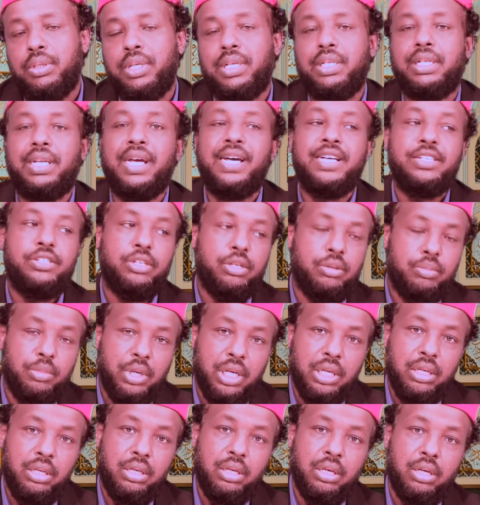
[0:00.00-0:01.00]
That
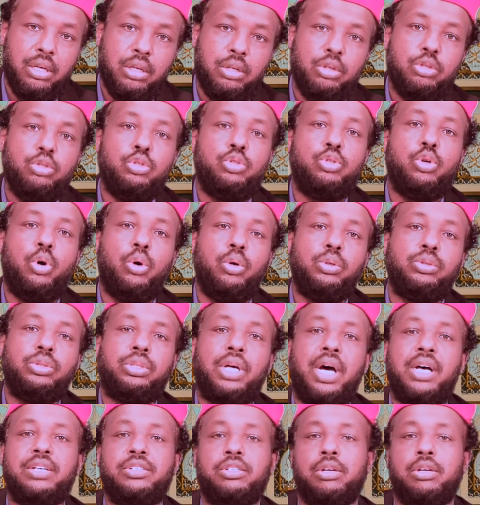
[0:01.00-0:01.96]
doesn't mean don't